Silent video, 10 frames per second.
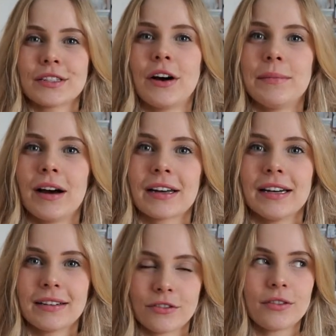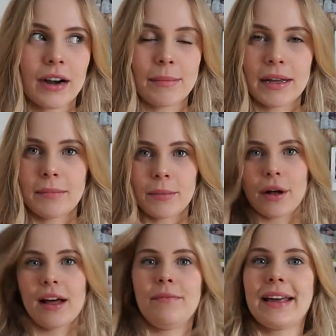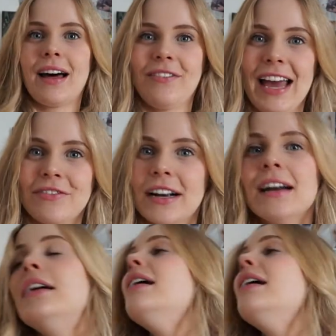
so I'm not gonna grab it. Maybe I'll have my coffee after.